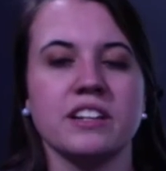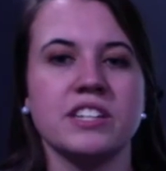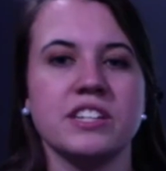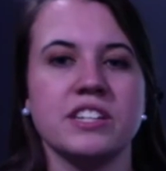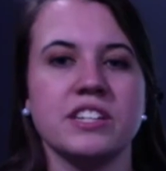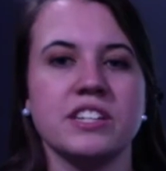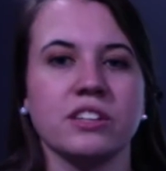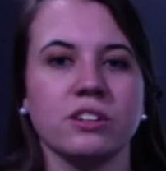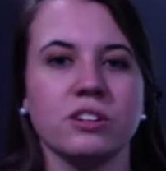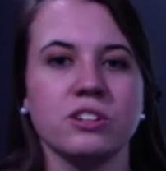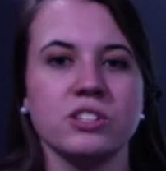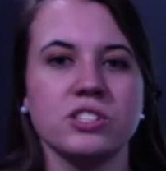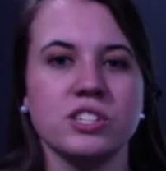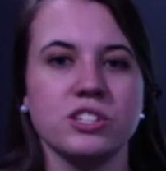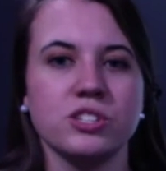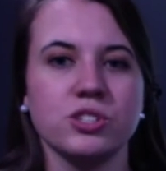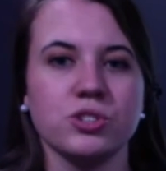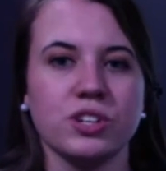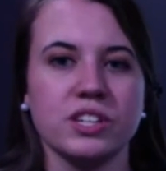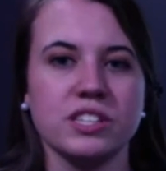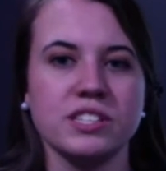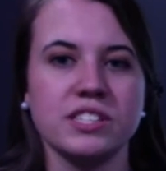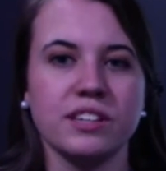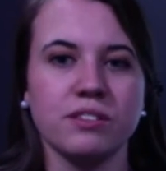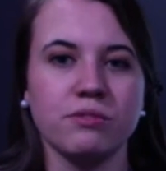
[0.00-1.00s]
Dillard's
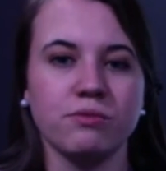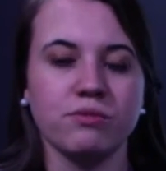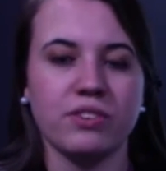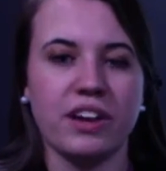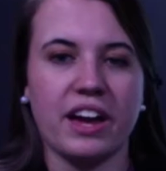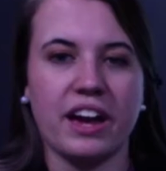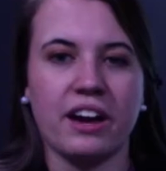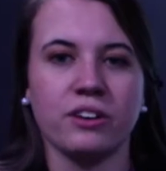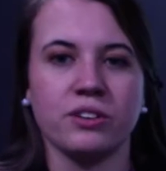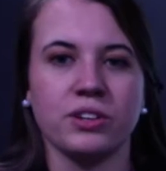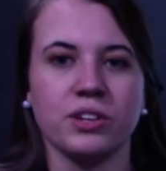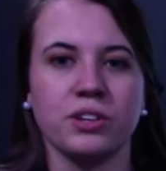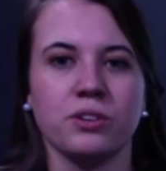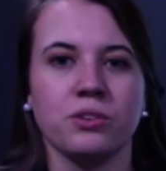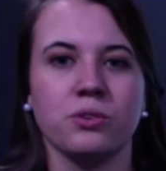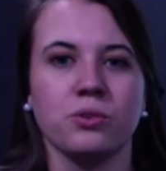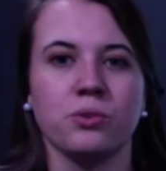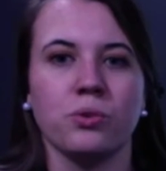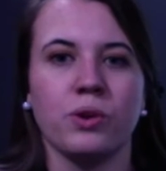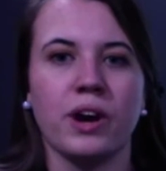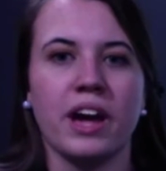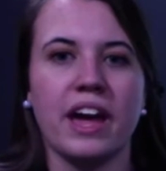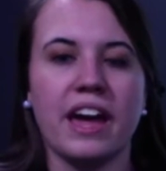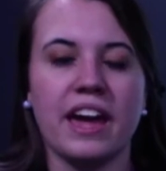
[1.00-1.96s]
intrinsic value